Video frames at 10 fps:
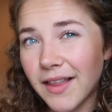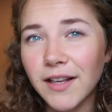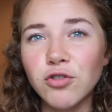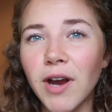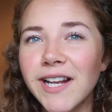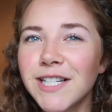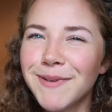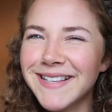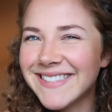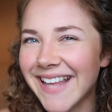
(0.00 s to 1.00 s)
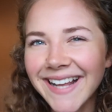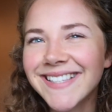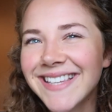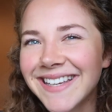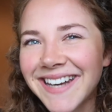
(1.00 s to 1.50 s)
like trying to be
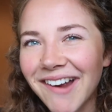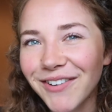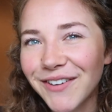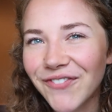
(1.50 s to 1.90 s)
sexy in every